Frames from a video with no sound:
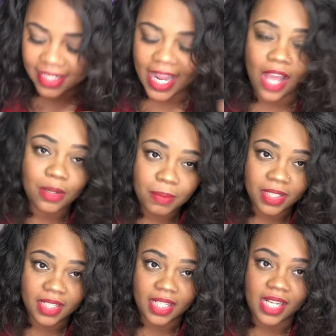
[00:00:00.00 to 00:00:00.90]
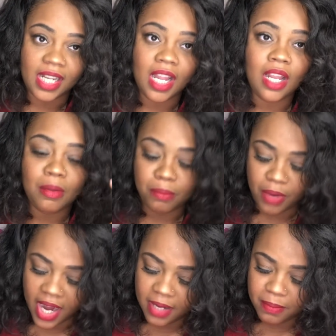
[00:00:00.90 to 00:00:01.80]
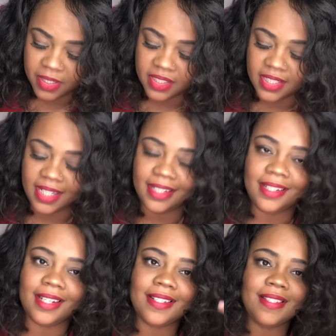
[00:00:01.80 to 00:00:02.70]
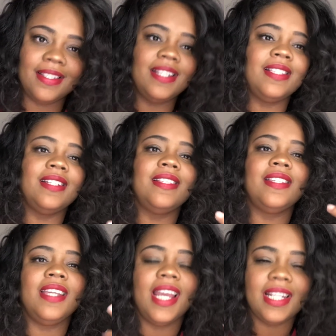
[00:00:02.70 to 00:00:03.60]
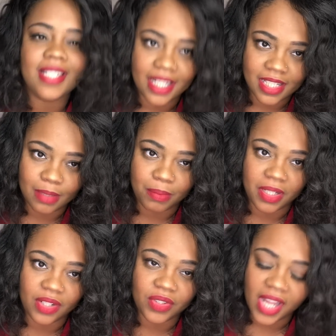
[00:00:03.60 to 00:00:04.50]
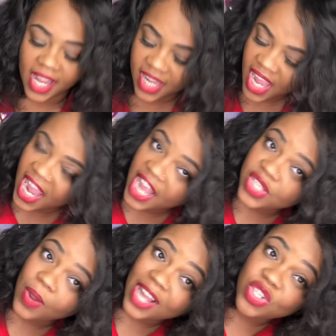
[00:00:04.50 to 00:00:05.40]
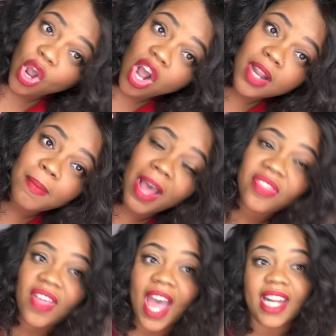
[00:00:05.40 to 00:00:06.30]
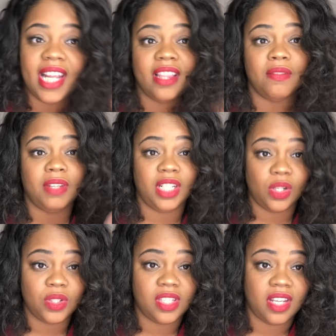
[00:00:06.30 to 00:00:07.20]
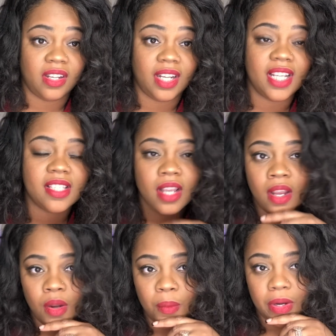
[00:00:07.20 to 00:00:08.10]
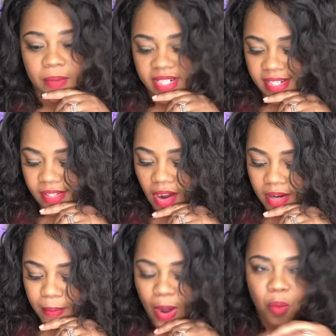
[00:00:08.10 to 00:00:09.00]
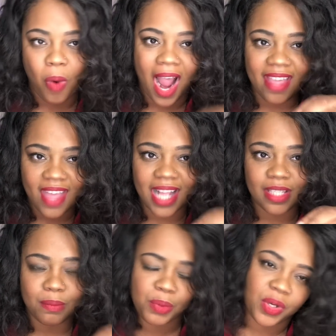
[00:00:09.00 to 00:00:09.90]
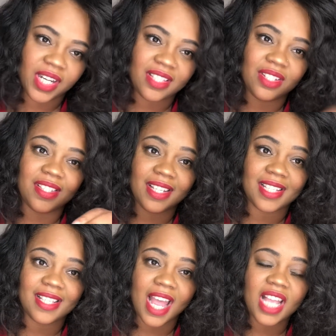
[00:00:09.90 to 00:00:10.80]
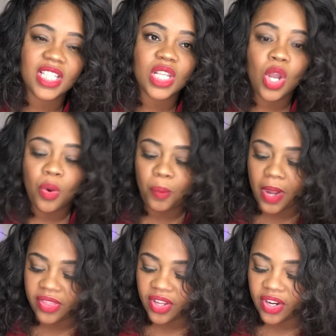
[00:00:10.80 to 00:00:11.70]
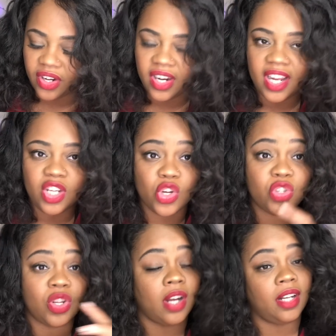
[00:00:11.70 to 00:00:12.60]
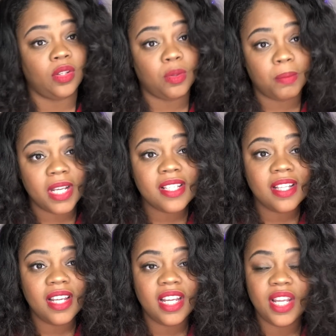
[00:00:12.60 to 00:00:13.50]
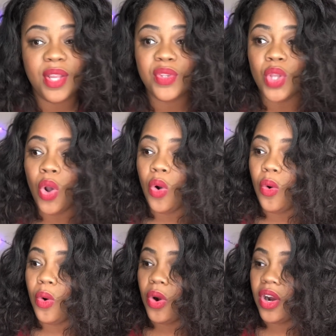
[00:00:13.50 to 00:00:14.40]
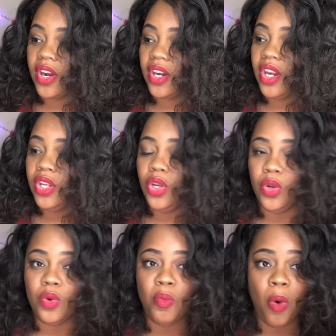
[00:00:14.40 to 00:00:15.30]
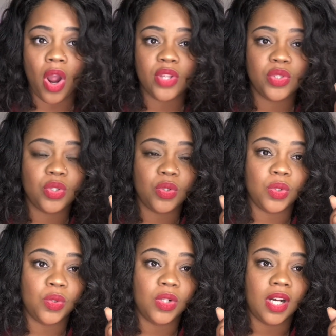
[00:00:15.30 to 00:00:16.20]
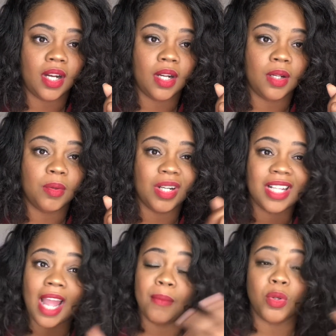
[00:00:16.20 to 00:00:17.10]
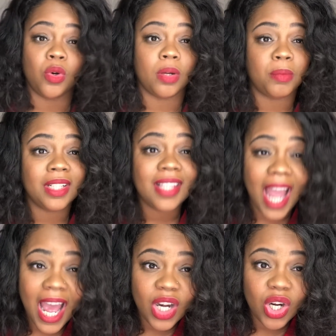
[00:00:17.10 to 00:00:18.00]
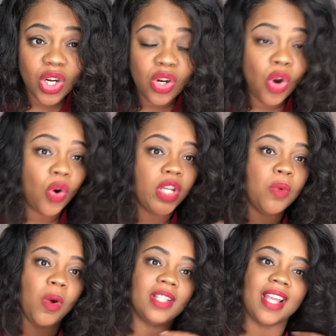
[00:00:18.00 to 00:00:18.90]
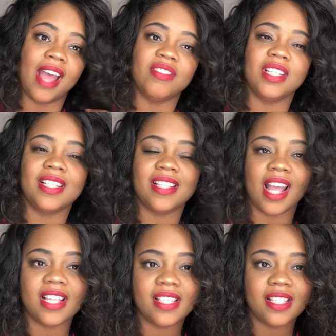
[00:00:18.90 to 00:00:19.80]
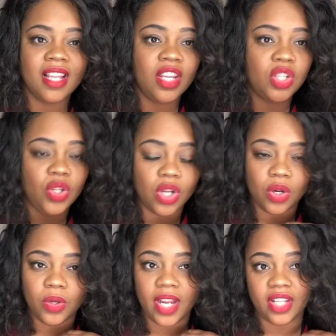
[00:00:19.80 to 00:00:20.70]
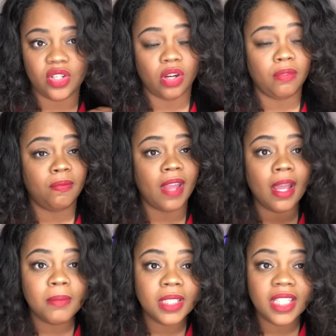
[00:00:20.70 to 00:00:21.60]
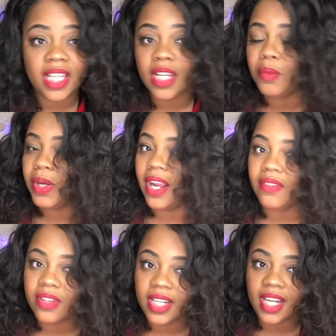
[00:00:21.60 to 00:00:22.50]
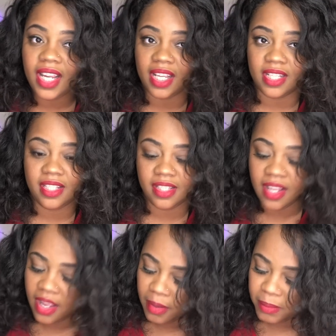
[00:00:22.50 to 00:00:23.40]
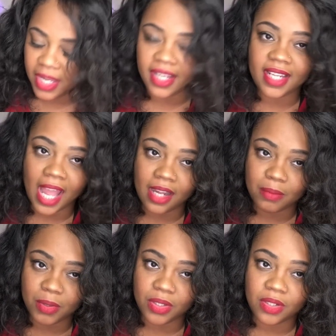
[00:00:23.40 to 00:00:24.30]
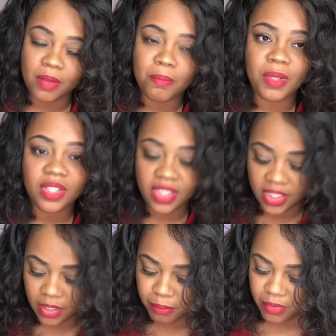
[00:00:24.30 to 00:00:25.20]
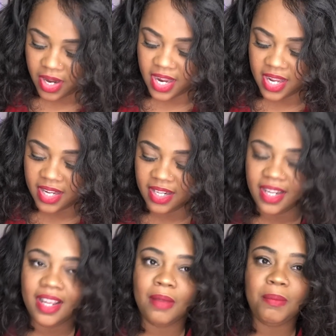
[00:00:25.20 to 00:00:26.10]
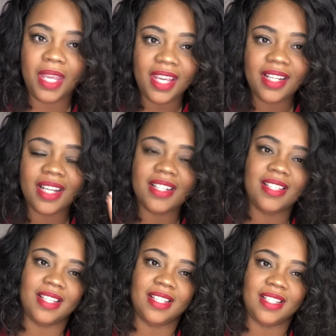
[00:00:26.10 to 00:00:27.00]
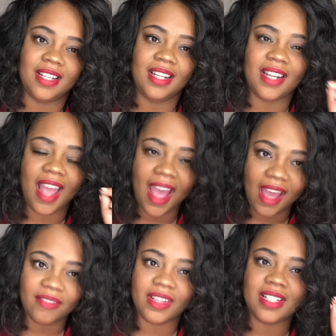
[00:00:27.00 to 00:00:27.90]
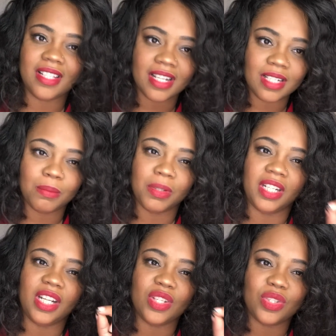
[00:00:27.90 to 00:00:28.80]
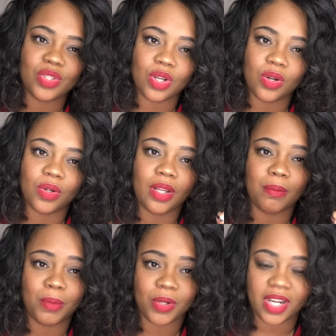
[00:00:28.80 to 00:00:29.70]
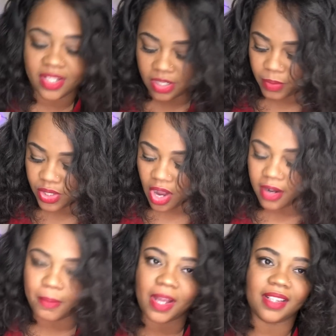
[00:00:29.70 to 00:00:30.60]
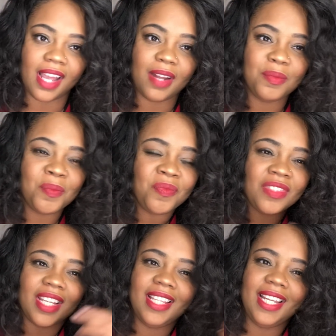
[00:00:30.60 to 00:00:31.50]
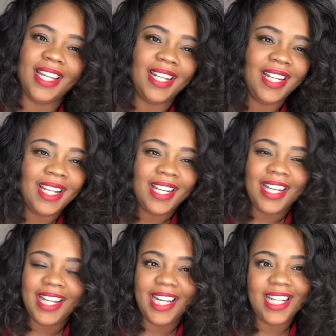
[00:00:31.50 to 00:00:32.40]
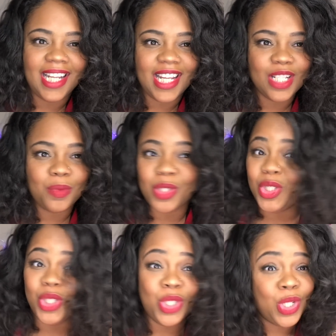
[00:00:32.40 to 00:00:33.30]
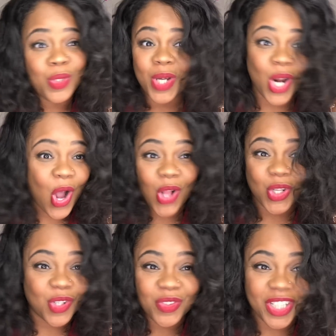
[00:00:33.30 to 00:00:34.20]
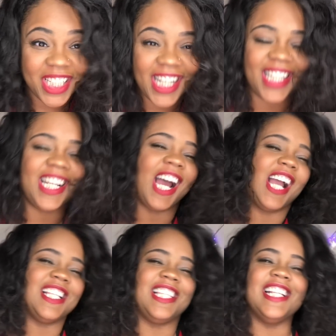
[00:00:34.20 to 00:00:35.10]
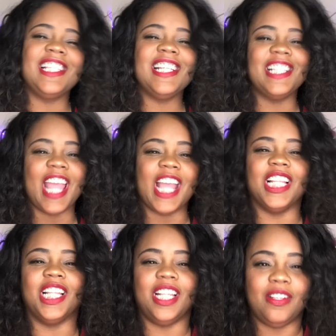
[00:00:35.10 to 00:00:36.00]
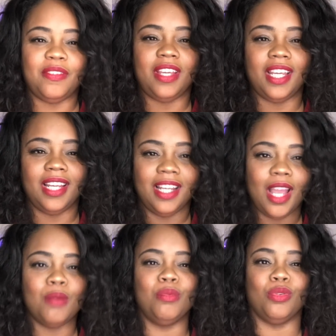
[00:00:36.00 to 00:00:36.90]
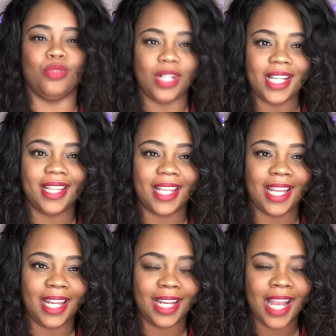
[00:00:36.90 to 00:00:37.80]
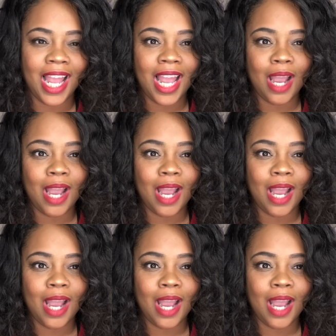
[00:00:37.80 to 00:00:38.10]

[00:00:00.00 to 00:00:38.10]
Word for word: accountability, brand building, consistency, and discipline, okay? And so I talk about that in the video series where we just talk about why that's important to success, whether you're starting a new business or you want to climb the corporate ladder or you want to have success, you know, in your family, whatever it is. Being accountable, building your brand, being consistent, and having discipline is so important. So we talk about that. And then it ends with do it all over again, guys. This is a living, breathing